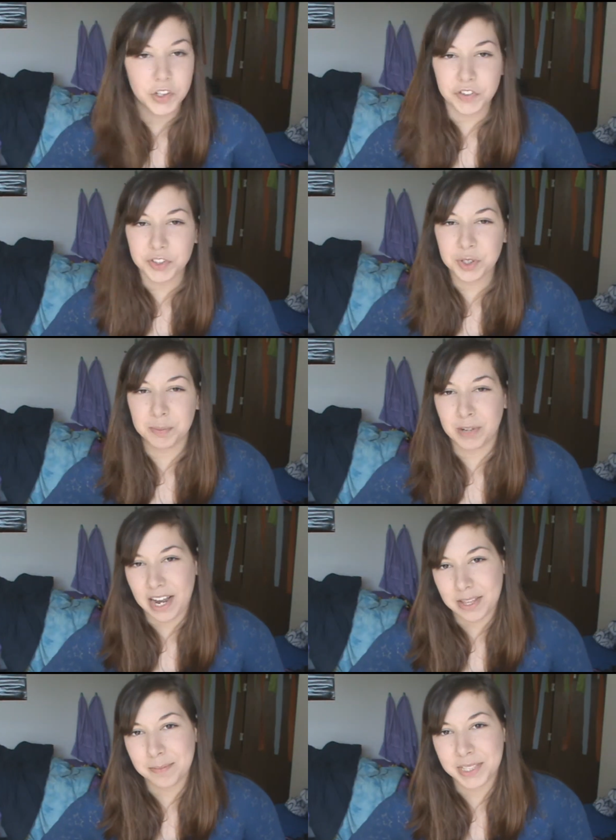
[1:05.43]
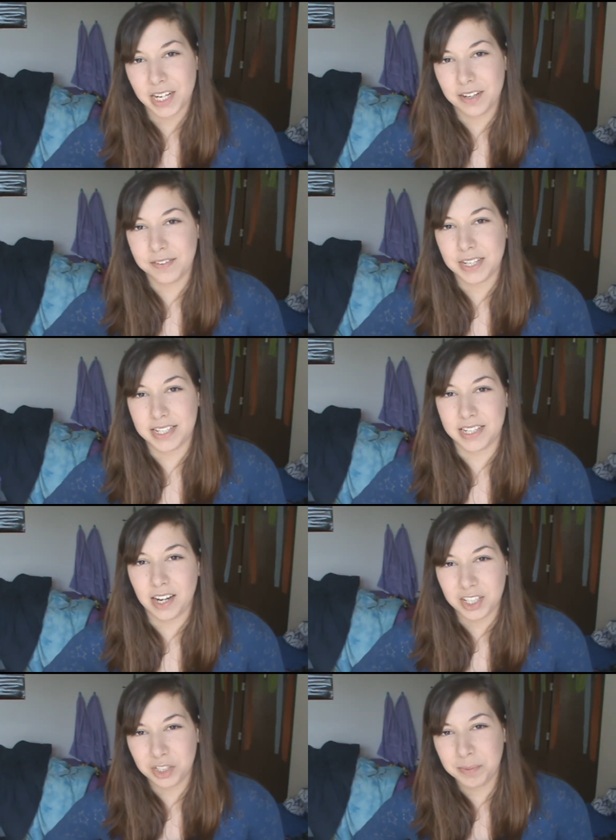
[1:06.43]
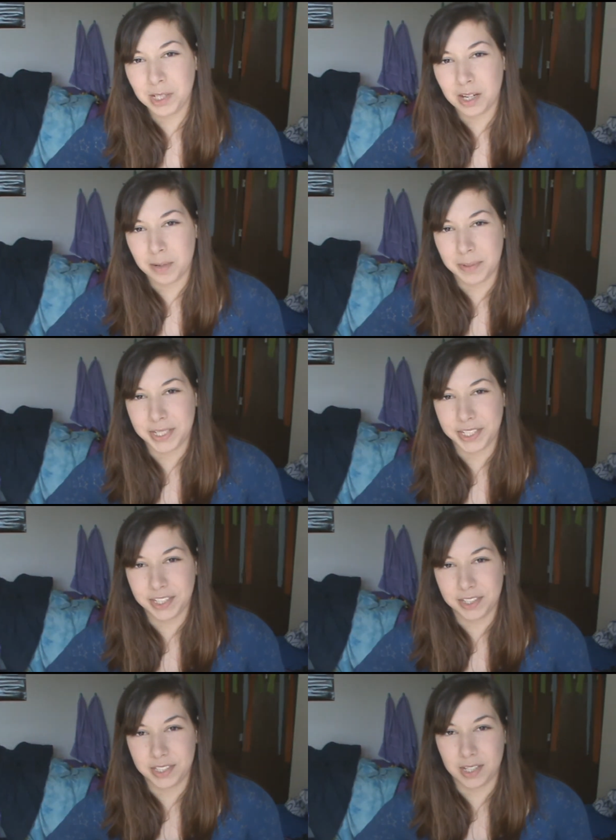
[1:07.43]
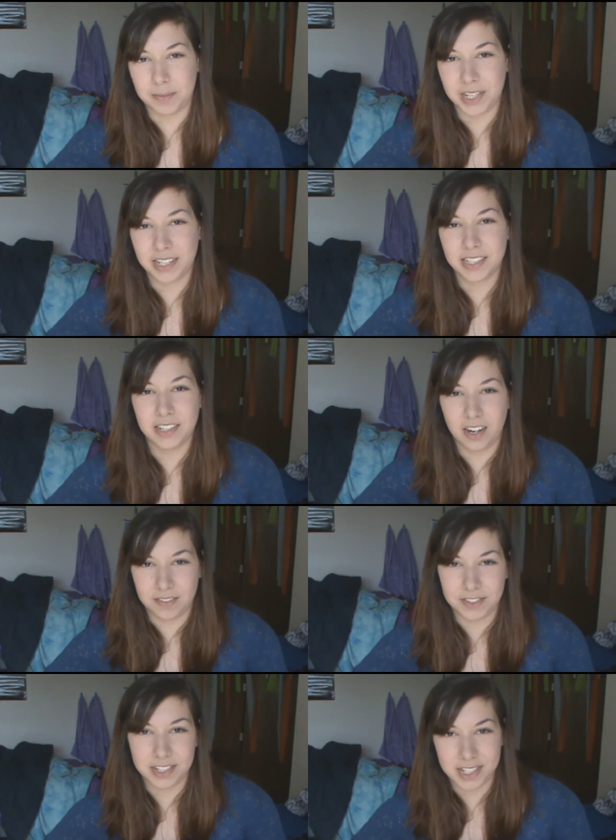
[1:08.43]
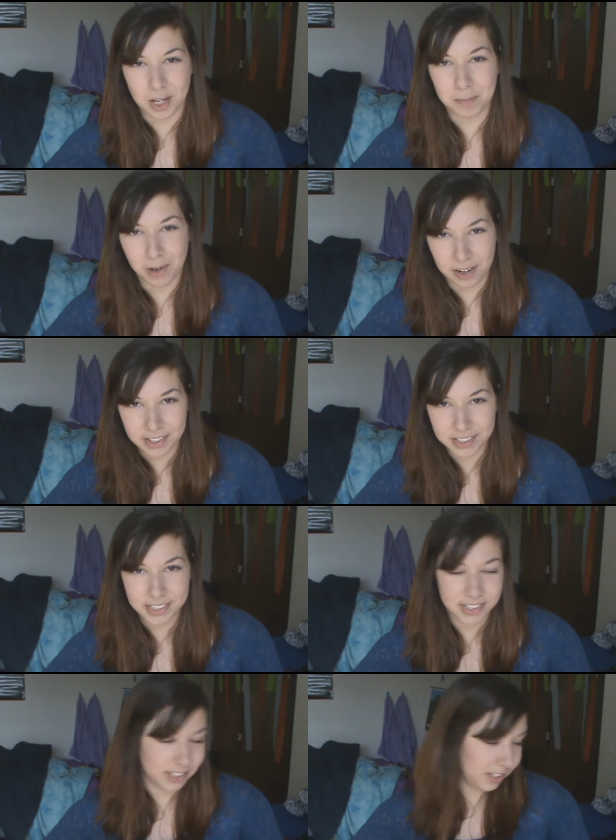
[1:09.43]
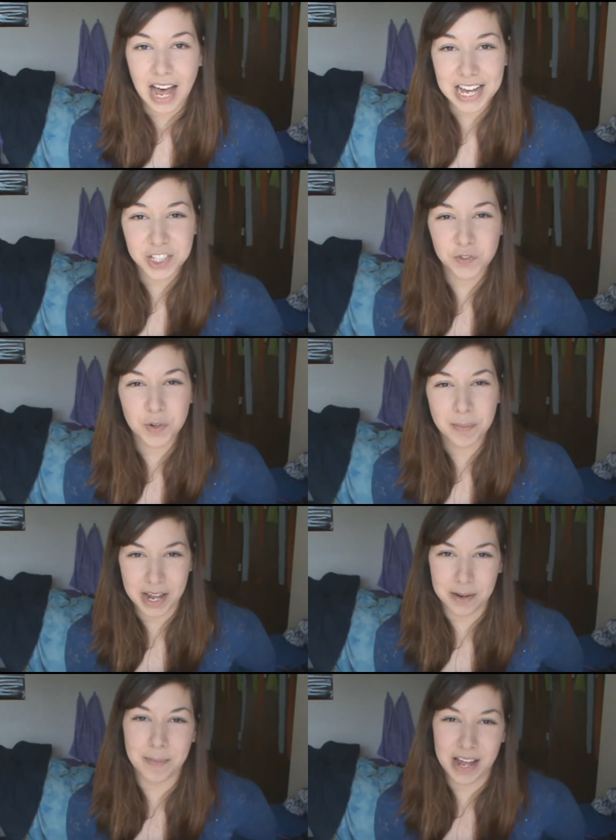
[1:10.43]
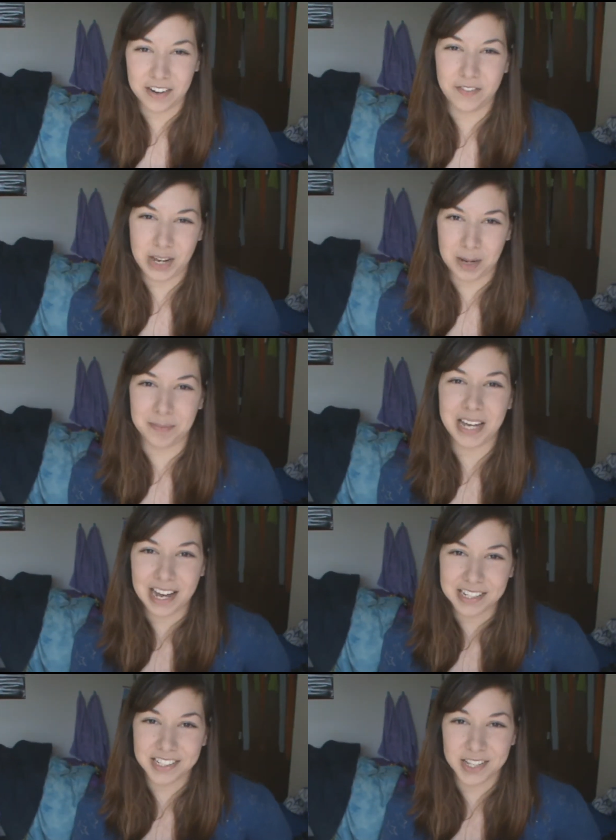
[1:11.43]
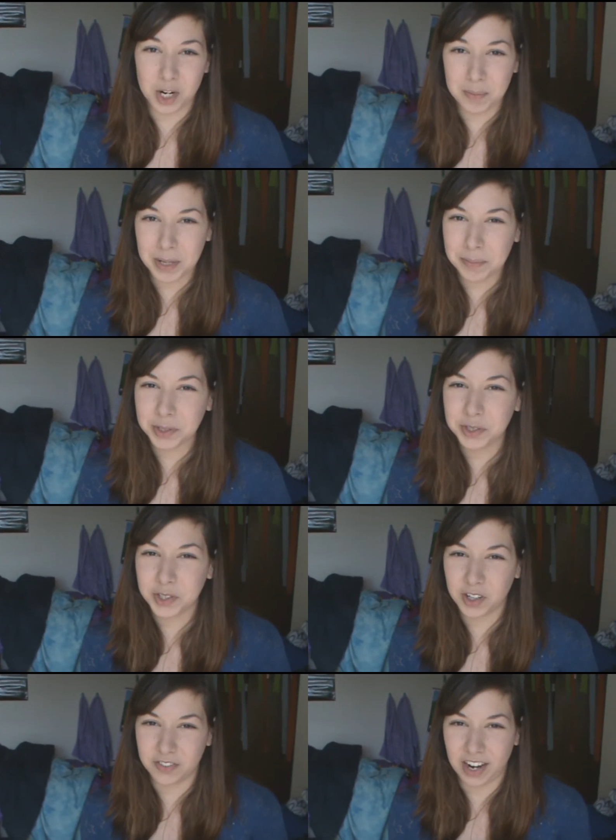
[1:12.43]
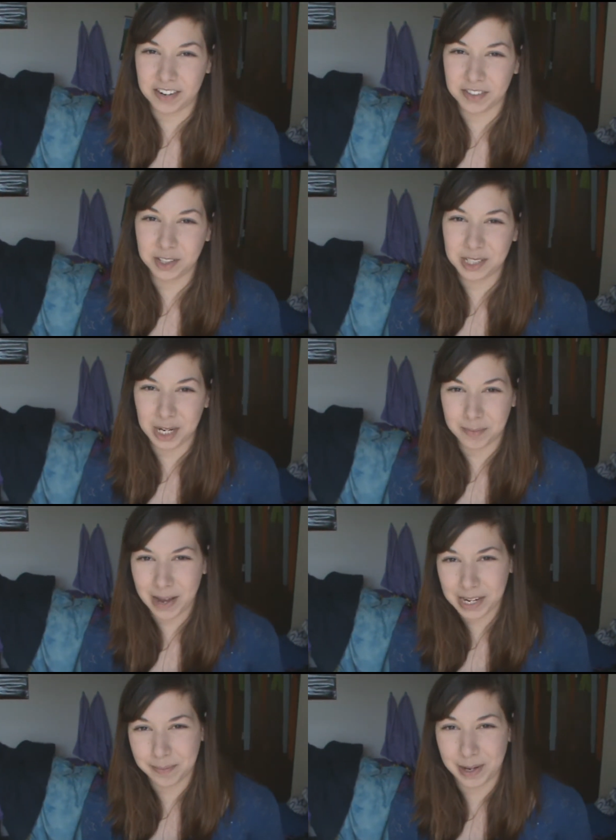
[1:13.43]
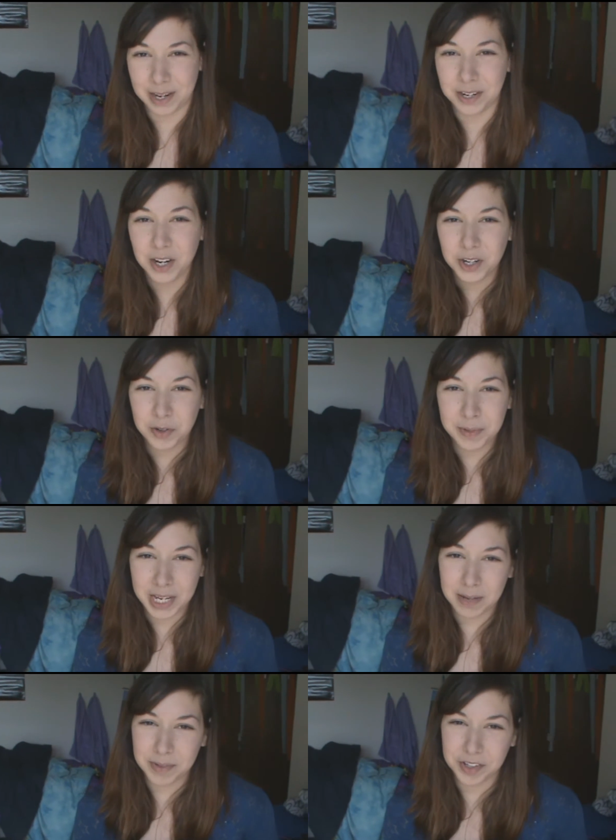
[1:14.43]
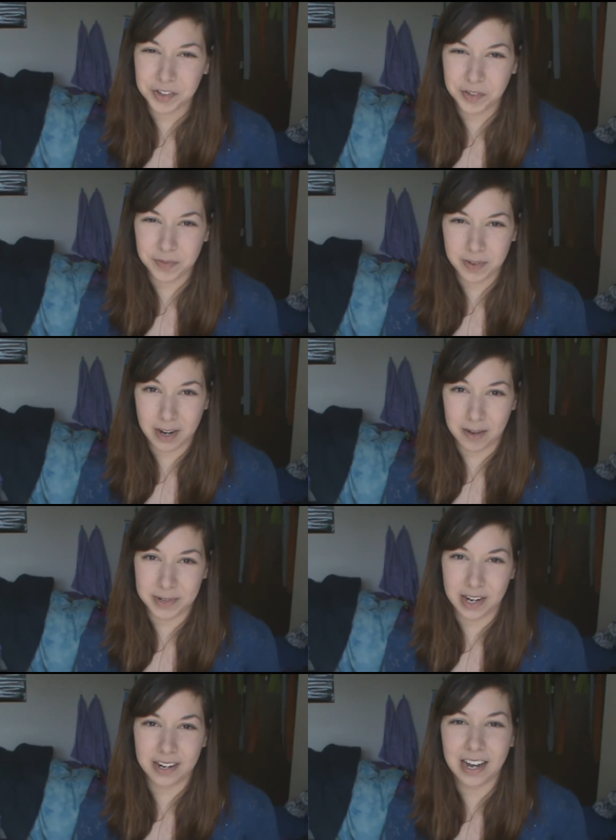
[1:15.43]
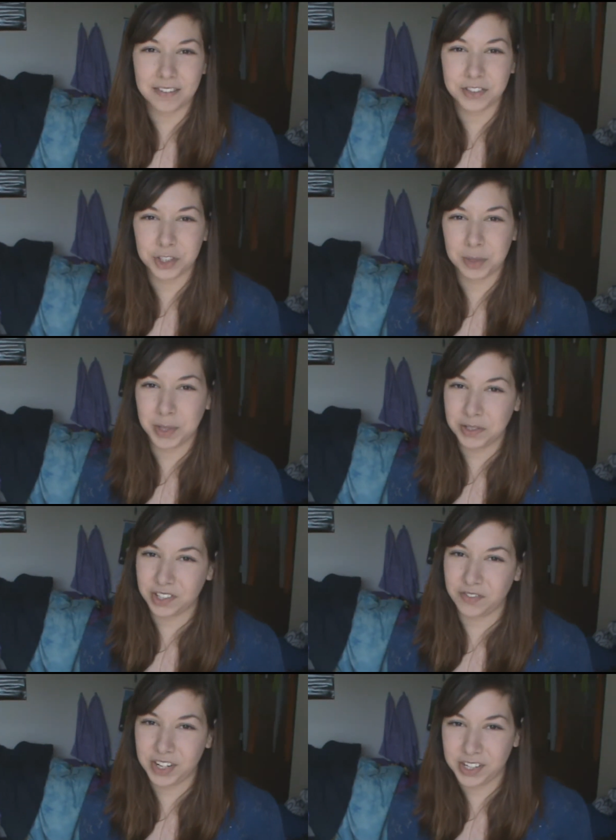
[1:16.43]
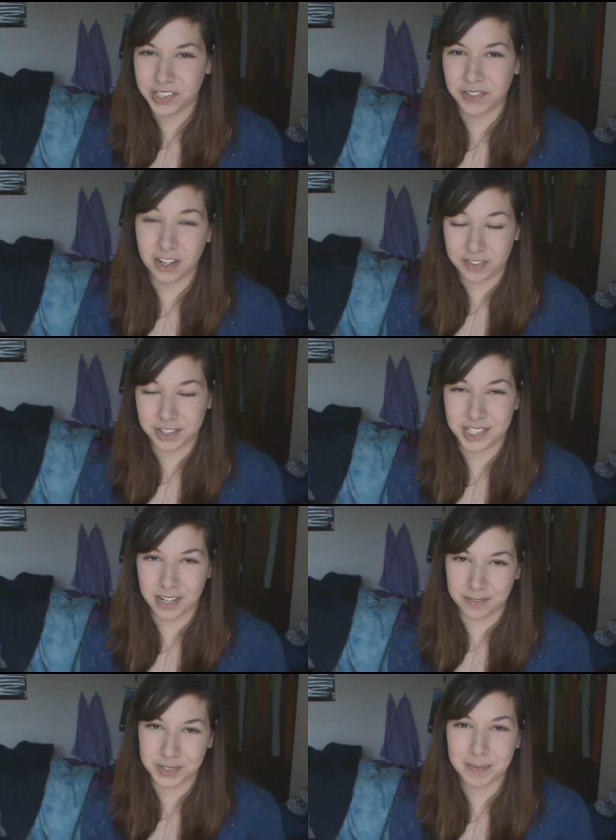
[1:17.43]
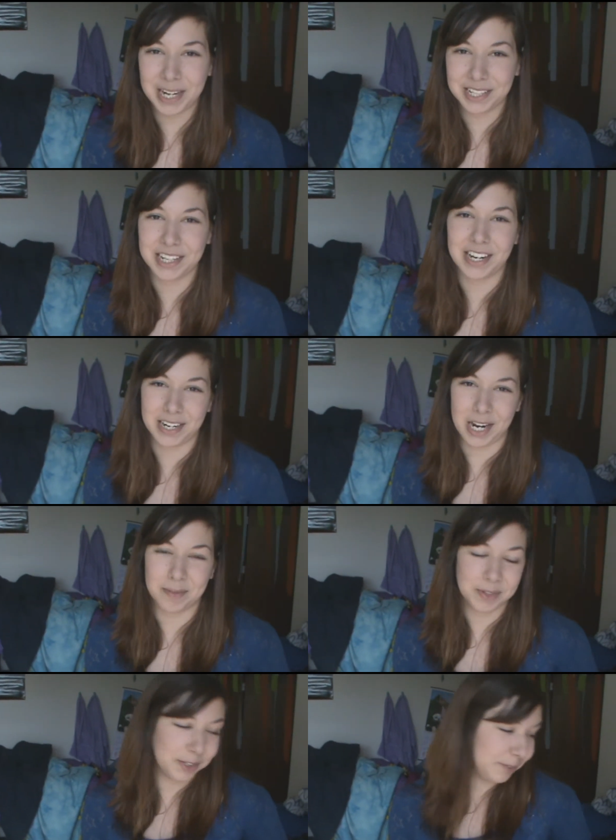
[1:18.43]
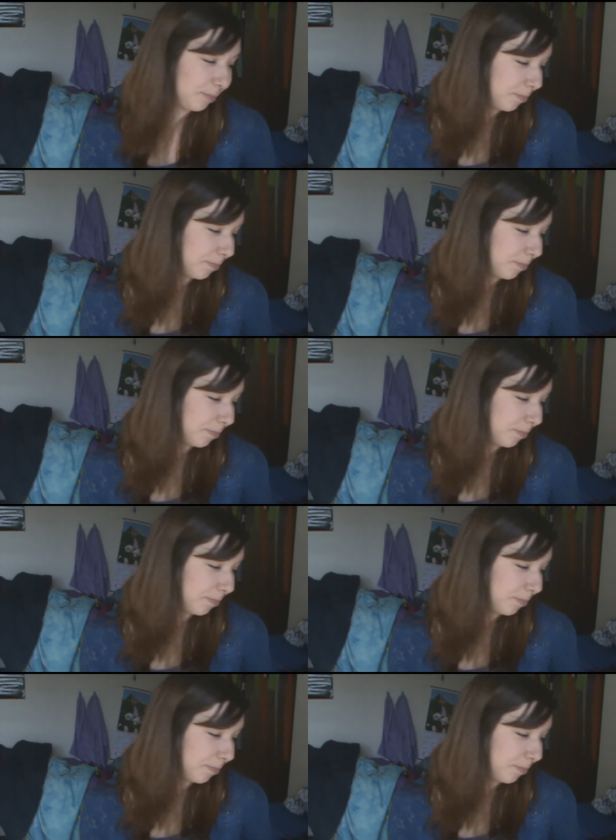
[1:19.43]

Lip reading: Gurus brand themselves as knowledgeable on a particular subject and often sell products. As for meta fame, yes, there are people who go viral, like Magabon, who became a YouTube phenomenon after she posted videos of herself smiling at a camera.